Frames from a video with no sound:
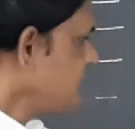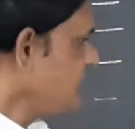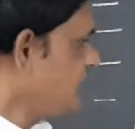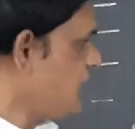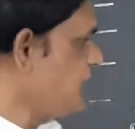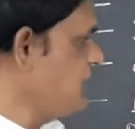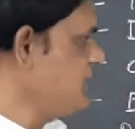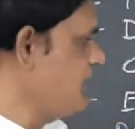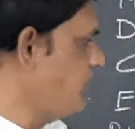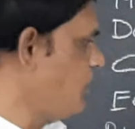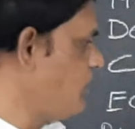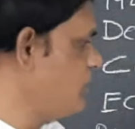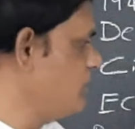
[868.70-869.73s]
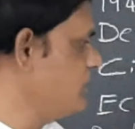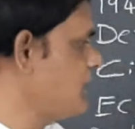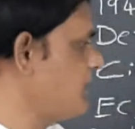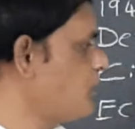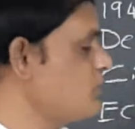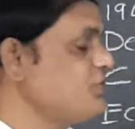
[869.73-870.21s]
that is about
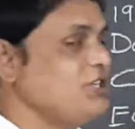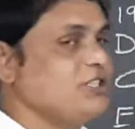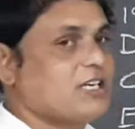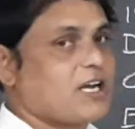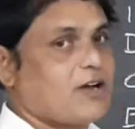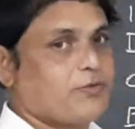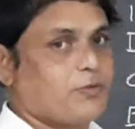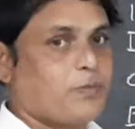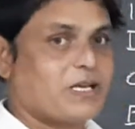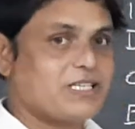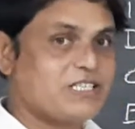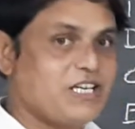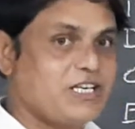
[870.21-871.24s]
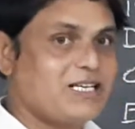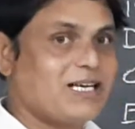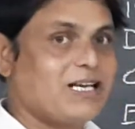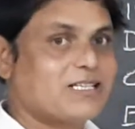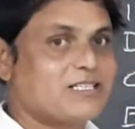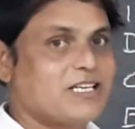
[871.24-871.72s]
the procedure of president
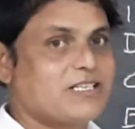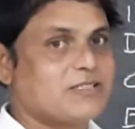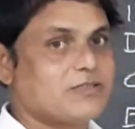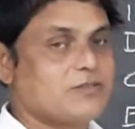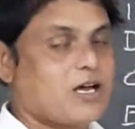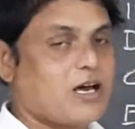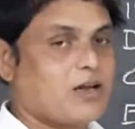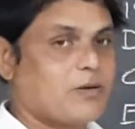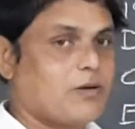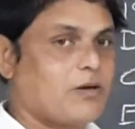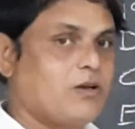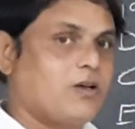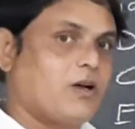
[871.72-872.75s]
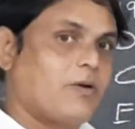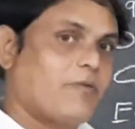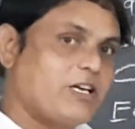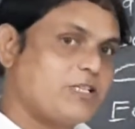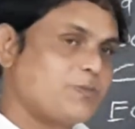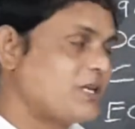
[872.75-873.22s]
elections or
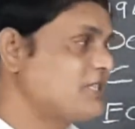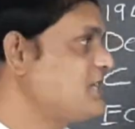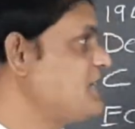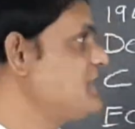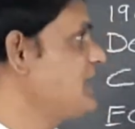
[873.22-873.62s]
vice president